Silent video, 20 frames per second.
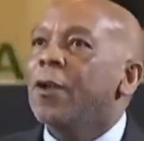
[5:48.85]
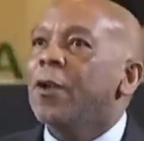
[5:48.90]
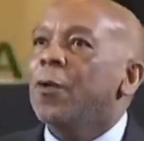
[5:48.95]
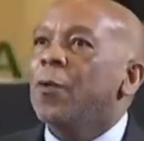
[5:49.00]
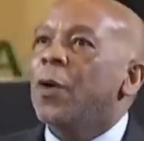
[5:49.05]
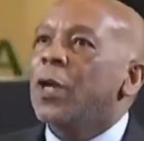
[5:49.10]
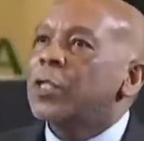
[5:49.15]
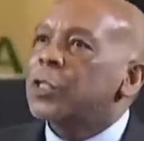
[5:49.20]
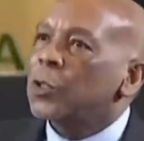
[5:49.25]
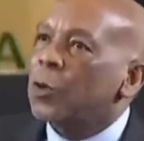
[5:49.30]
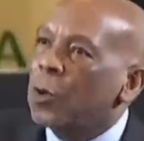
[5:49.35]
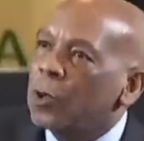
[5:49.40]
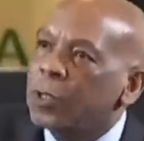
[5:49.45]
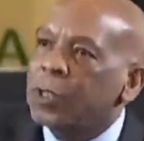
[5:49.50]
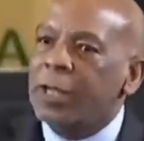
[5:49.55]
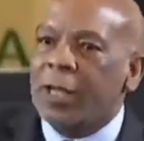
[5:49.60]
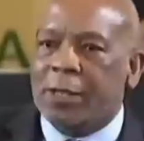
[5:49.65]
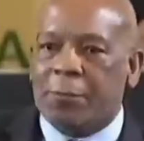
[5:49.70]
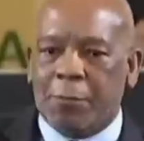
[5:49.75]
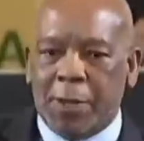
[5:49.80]
was
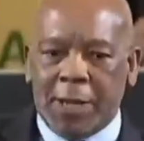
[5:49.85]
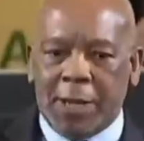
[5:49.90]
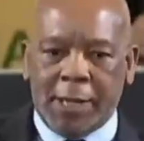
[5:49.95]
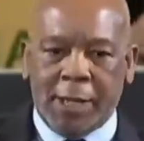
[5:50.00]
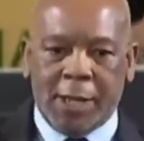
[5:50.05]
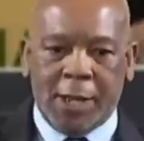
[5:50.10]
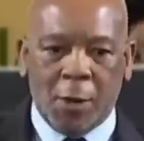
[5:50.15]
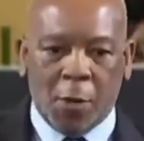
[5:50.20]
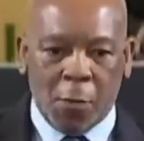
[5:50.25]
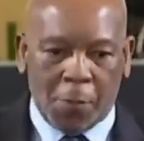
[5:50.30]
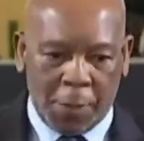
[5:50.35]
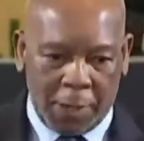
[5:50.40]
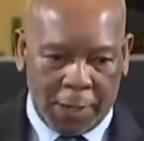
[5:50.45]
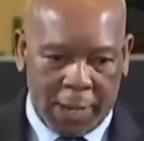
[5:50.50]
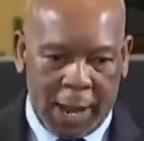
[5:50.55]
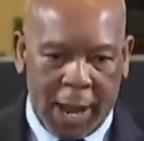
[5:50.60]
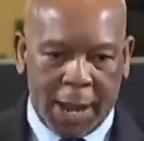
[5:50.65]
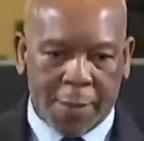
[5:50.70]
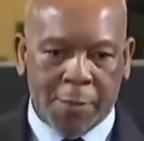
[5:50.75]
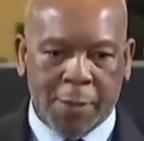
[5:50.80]
authored by the
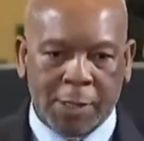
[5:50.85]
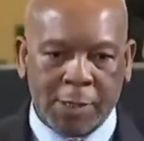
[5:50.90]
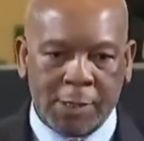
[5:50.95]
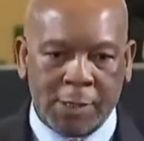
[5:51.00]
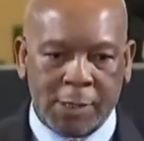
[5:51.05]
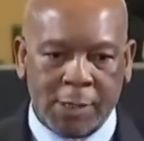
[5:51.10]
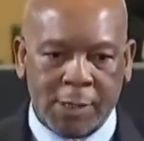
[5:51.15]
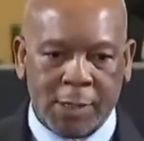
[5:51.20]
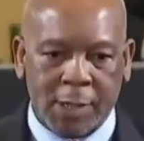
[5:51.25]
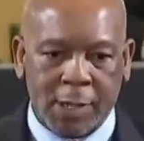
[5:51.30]
Oppenheimers.